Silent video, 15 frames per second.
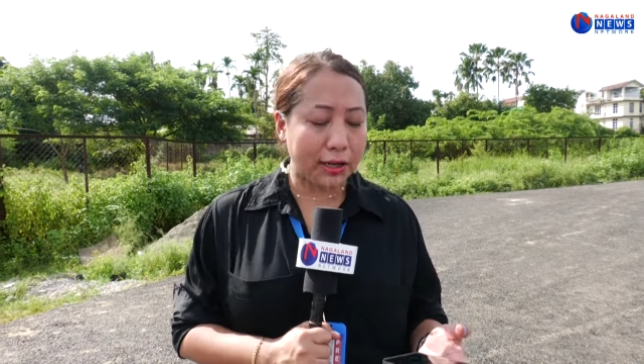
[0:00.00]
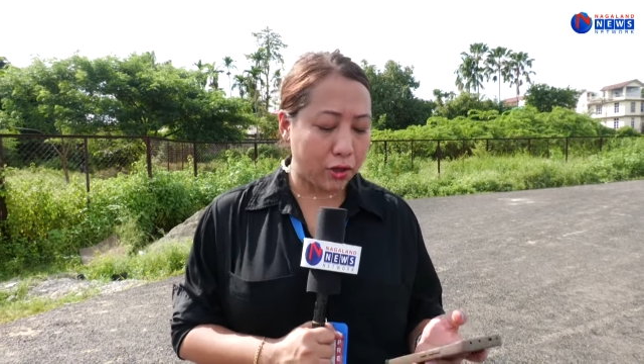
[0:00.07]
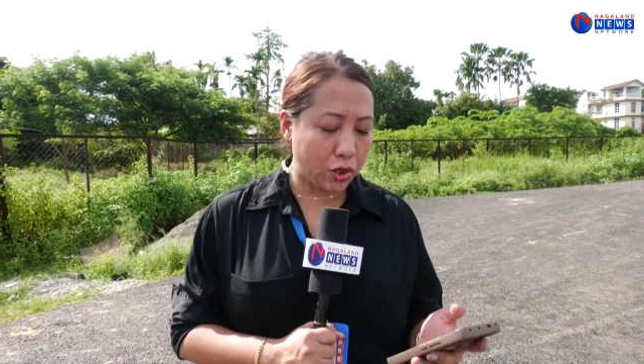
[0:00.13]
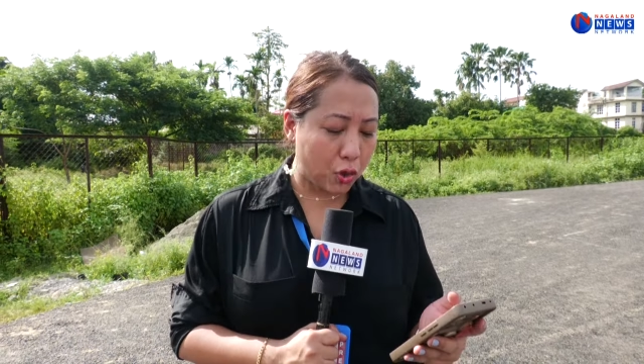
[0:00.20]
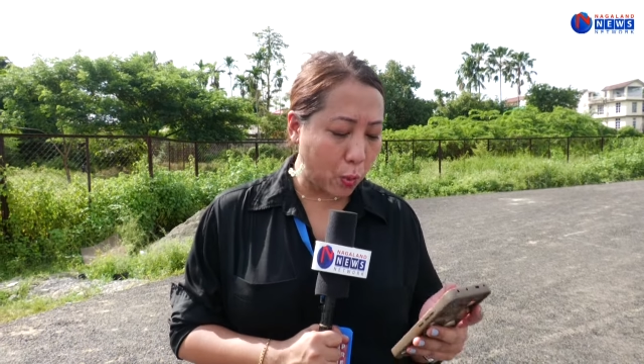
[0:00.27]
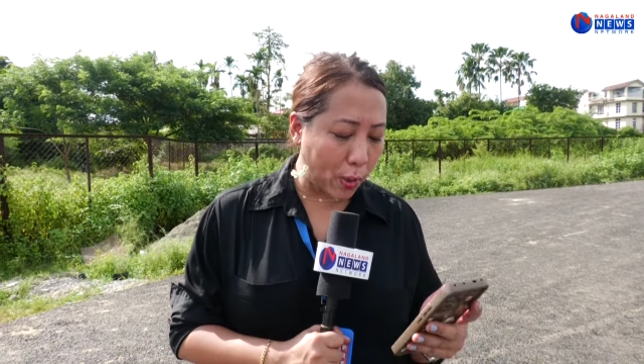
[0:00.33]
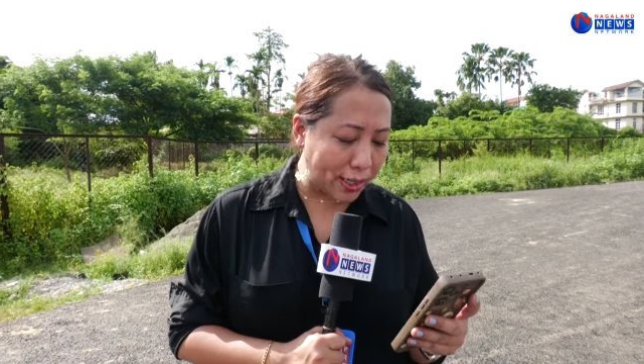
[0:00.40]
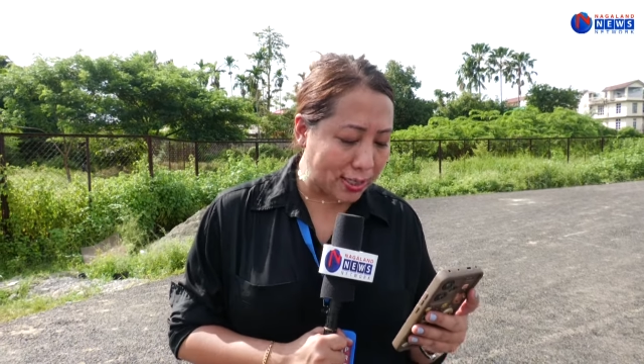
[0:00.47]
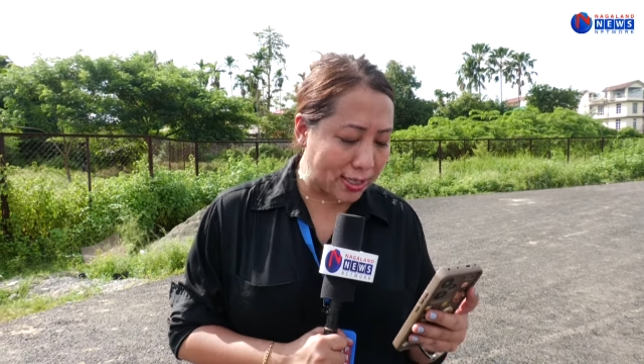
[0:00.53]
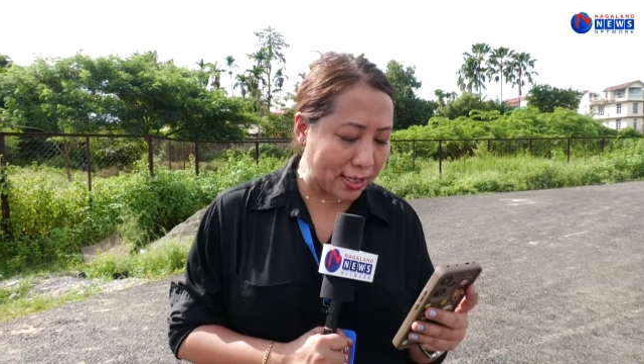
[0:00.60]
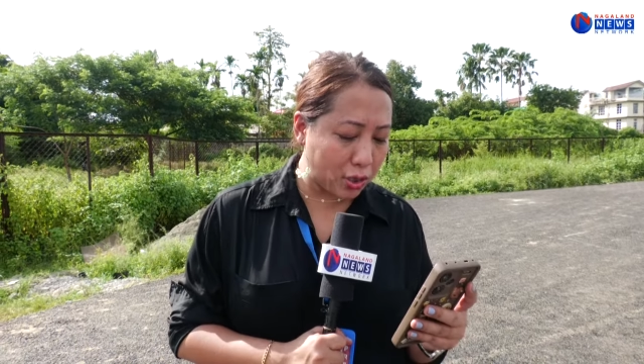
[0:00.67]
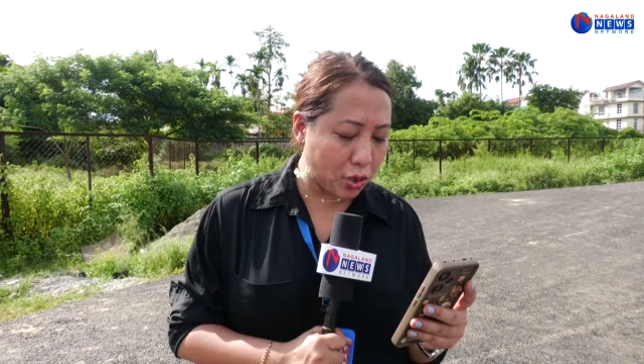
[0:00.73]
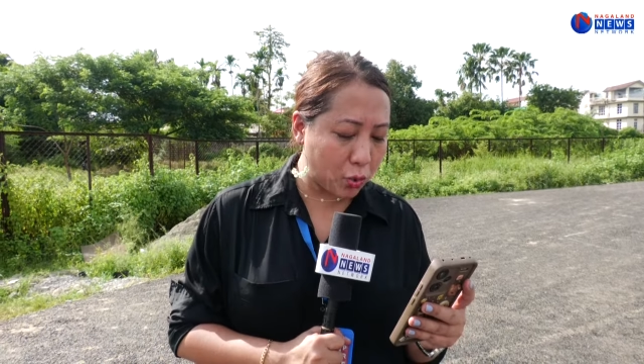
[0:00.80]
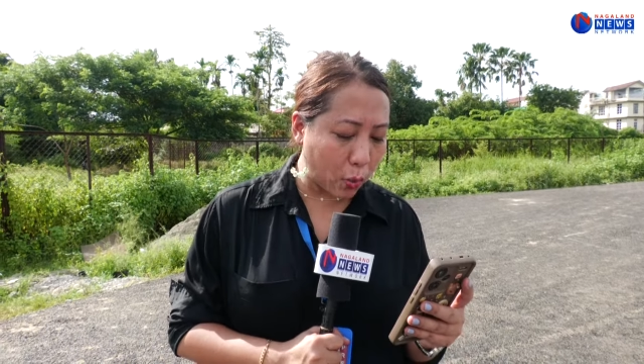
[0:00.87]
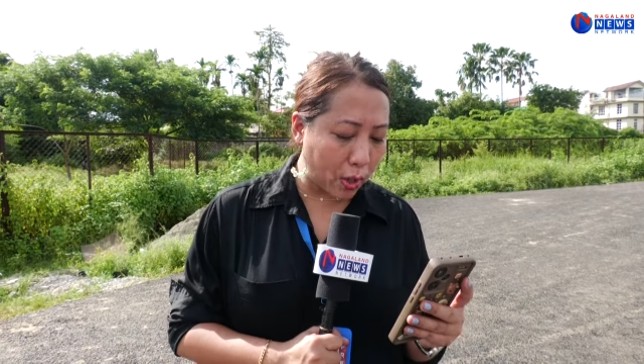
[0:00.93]
in
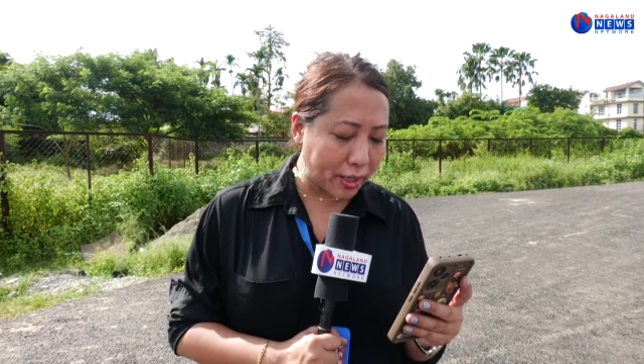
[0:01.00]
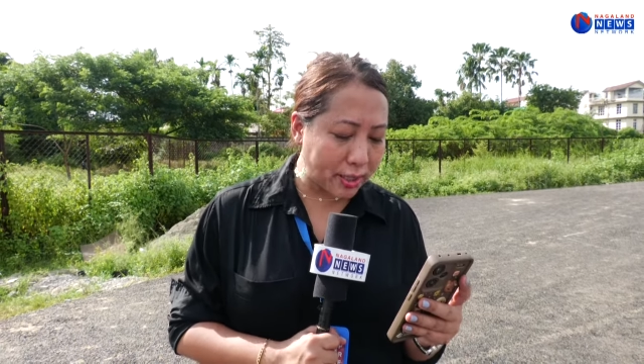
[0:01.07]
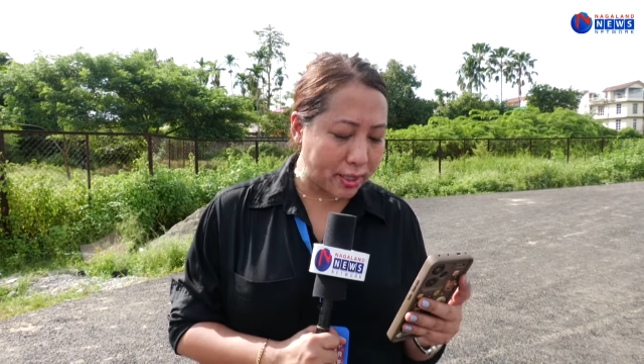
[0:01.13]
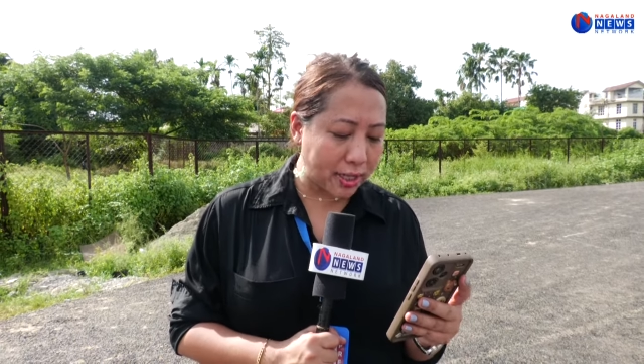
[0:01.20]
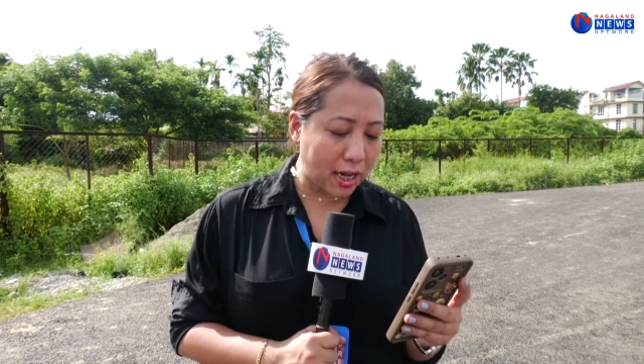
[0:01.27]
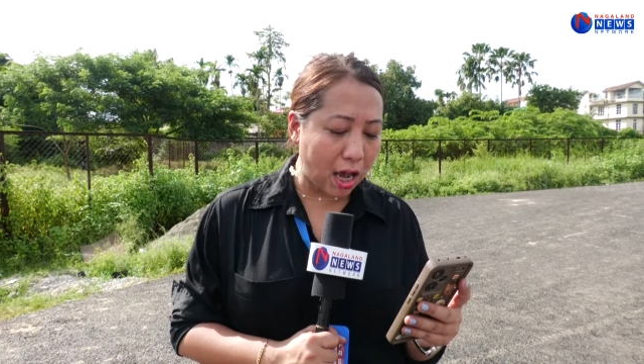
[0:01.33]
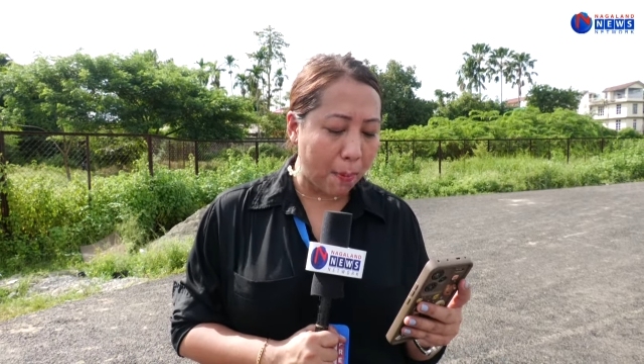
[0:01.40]
2020